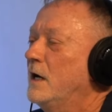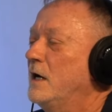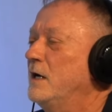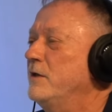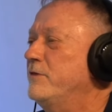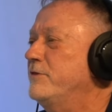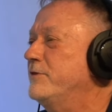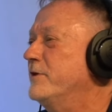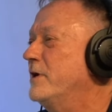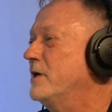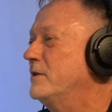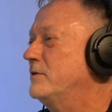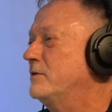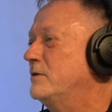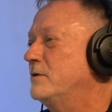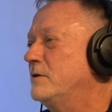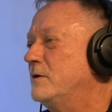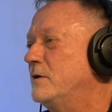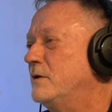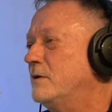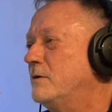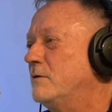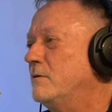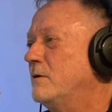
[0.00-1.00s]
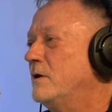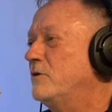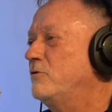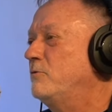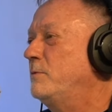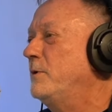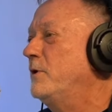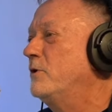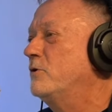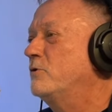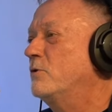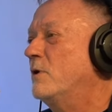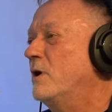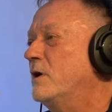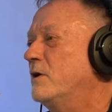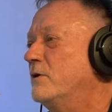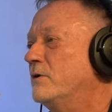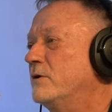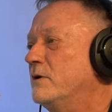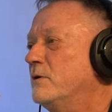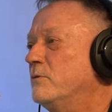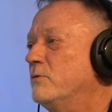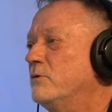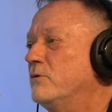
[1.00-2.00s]
I thought their
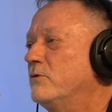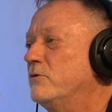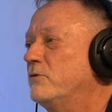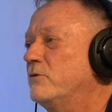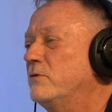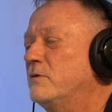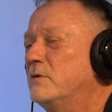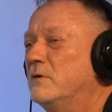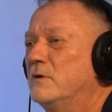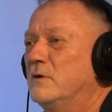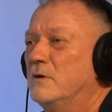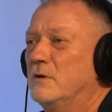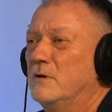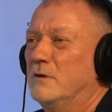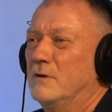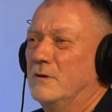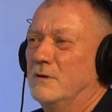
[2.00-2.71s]
spirituality was